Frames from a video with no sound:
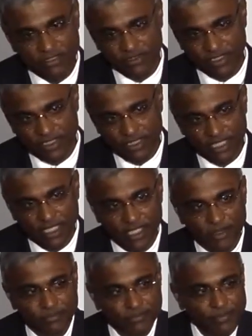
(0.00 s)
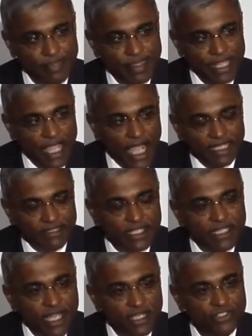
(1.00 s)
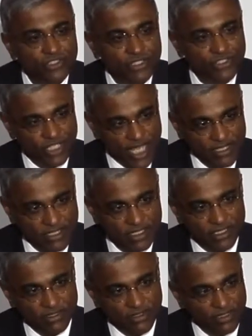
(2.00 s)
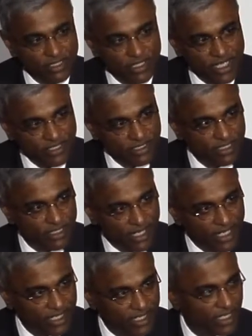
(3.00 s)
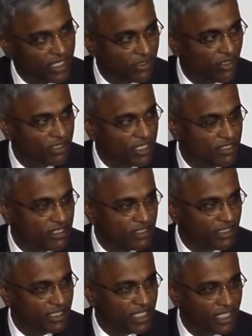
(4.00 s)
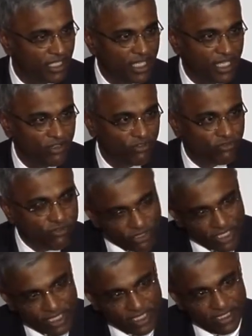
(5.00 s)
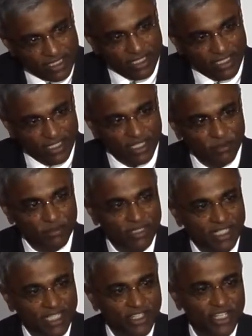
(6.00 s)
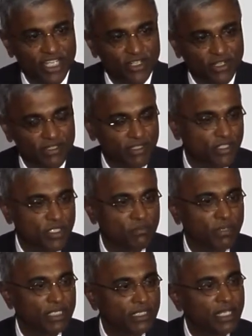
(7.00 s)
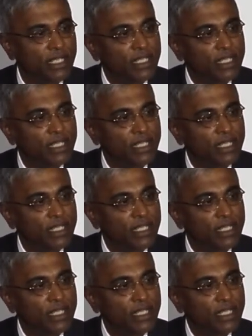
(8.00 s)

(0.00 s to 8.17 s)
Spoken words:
of it? I think the answer is yes, and Dr. Nestor and I are not necessarily fully agreed on this, but